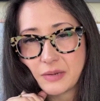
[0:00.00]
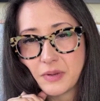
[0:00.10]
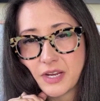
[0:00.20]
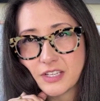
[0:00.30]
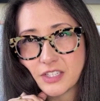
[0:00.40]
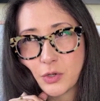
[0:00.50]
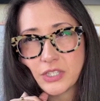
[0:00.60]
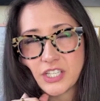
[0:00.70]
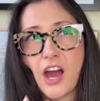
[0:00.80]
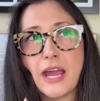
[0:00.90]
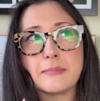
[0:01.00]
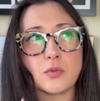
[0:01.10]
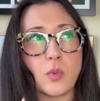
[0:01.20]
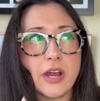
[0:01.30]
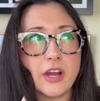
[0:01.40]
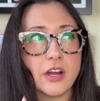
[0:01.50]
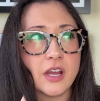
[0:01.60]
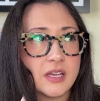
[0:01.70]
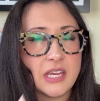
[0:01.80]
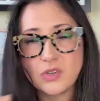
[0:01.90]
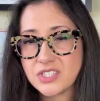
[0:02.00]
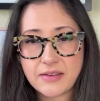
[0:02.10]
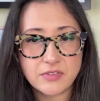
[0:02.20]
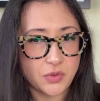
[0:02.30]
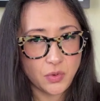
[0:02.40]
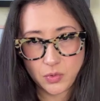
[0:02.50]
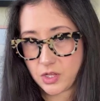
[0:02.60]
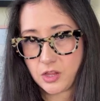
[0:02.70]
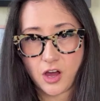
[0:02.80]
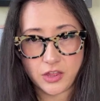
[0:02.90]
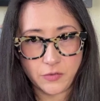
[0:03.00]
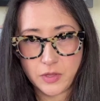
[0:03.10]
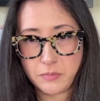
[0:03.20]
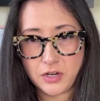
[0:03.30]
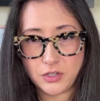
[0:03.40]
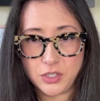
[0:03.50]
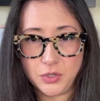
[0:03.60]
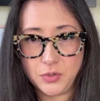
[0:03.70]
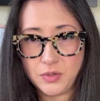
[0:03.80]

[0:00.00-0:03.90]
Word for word: Because there were times where he would just have to throw the cloth over the mirror too.